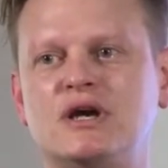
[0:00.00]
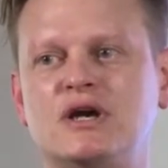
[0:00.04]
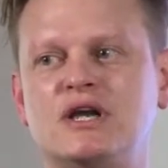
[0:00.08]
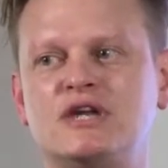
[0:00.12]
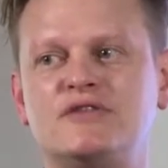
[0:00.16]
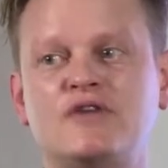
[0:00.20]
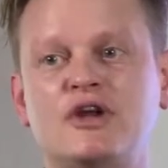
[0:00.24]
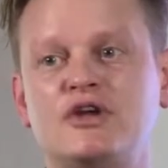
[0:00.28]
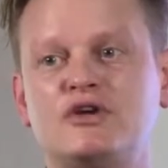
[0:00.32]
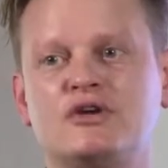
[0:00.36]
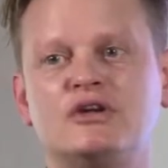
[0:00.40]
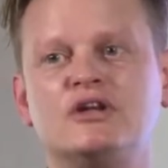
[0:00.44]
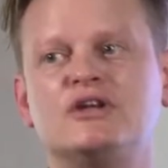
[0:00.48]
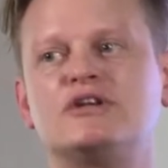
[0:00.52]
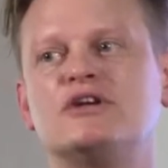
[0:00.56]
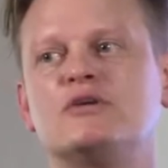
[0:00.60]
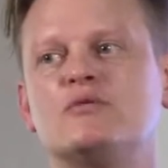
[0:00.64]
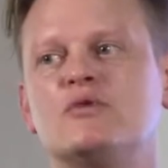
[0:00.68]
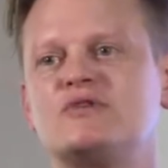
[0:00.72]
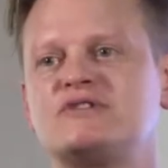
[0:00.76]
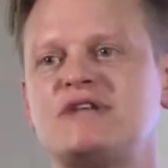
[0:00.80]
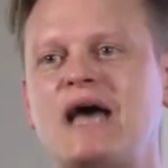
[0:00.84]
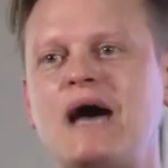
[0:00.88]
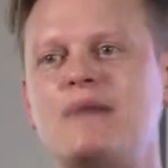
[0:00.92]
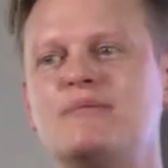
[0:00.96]
You've only got to look at
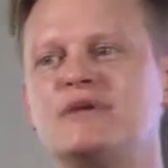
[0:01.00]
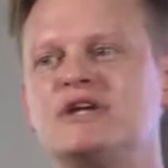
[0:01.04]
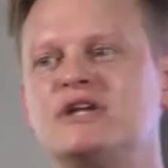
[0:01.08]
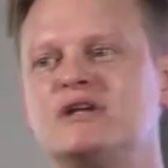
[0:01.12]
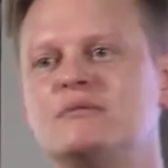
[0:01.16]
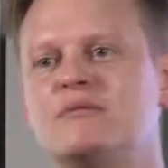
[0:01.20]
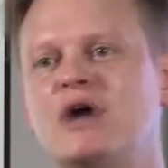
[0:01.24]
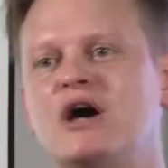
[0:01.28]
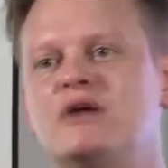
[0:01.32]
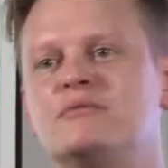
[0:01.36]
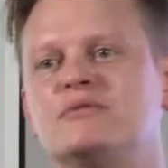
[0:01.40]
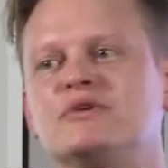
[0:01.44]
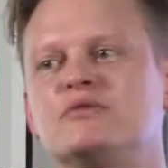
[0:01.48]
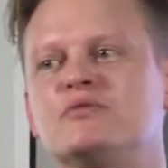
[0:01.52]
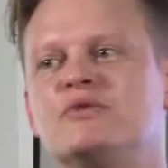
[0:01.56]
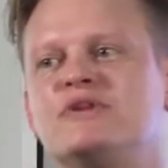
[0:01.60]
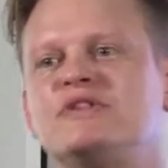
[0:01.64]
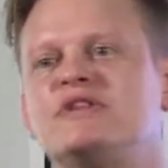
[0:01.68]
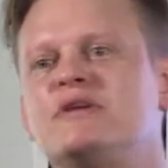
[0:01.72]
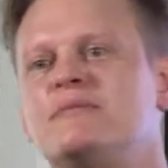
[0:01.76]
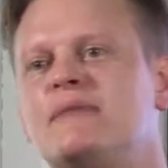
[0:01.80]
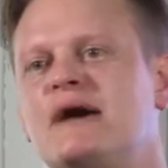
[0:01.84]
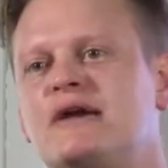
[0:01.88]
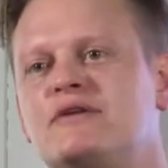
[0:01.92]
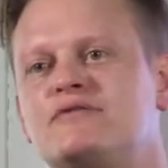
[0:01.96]
what's happening at the moment
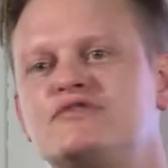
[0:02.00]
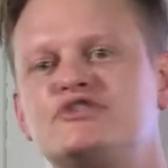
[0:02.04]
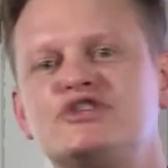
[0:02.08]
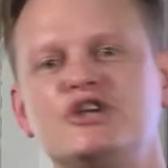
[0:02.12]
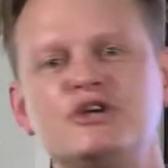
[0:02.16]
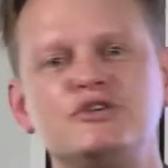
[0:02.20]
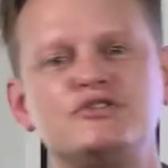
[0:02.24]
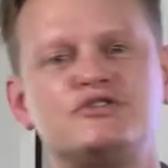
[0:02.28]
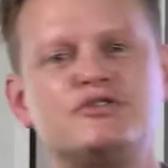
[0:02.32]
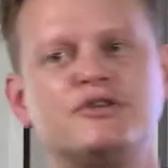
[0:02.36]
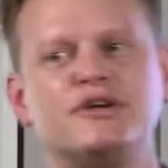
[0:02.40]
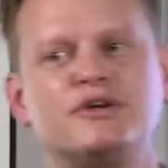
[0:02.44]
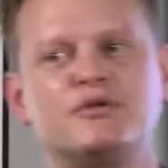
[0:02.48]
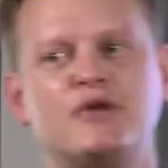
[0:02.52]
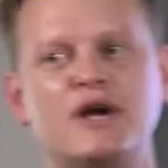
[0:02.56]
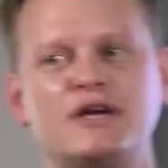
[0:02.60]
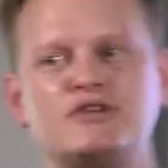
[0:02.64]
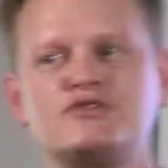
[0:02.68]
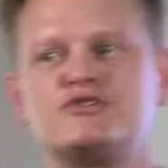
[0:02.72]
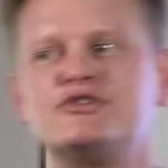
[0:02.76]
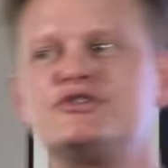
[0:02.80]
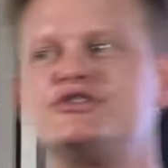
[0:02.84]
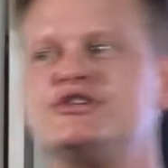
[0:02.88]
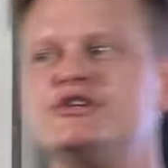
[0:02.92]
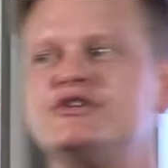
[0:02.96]
with the amount of tutoring or
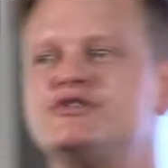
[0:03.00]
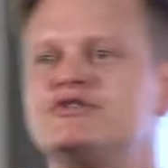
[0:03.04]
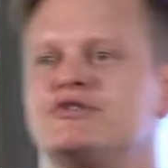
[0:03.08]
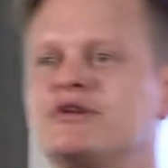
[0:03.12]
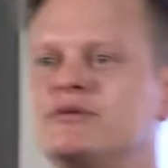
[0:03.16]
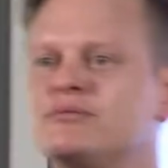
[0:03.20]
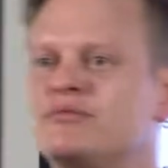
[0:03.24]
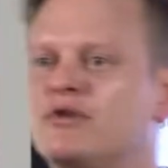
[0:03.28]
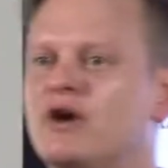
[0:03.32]
extra tutoring,